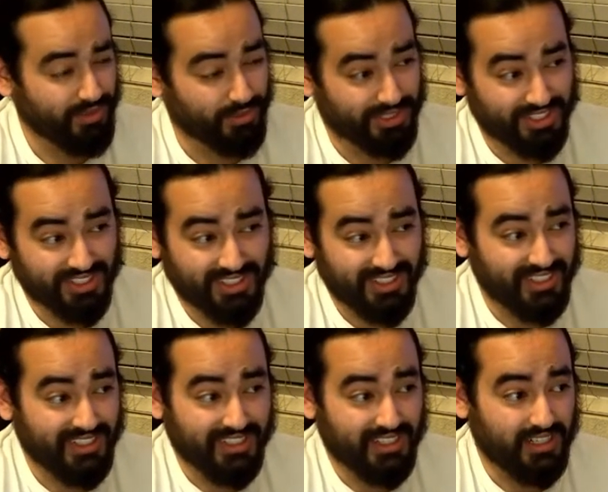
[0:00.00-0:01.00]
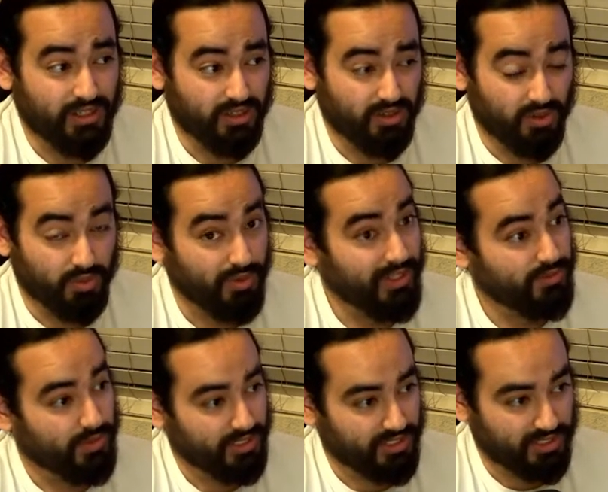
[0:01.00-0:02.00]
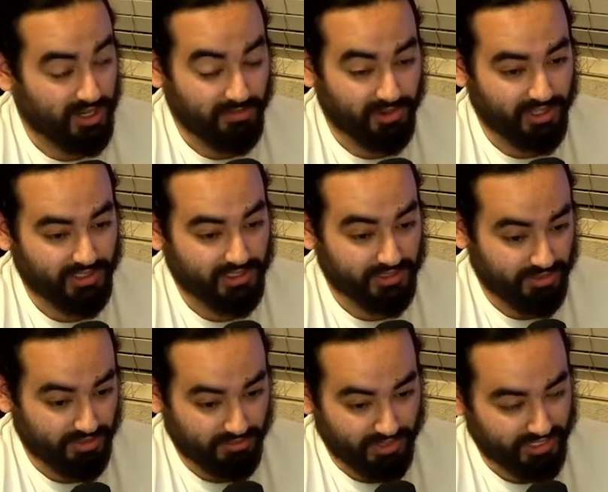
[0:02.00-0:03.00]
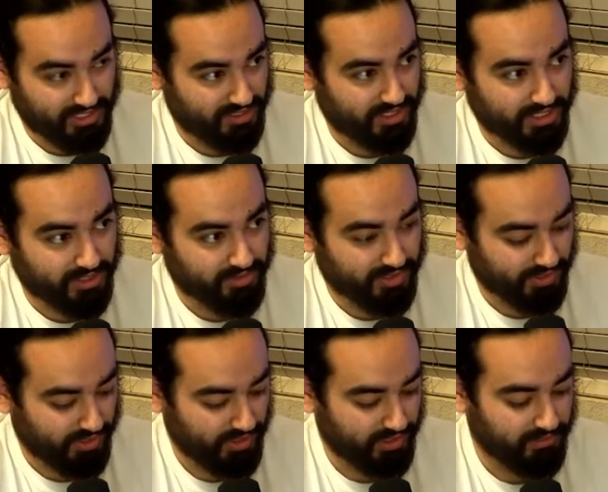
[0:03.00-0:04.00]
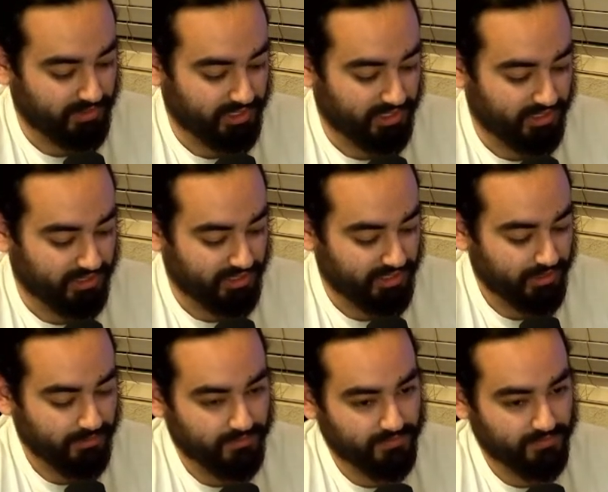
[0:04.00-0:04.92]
or was one of the top ranked, because the rankings kind of reset at the beginning of the year.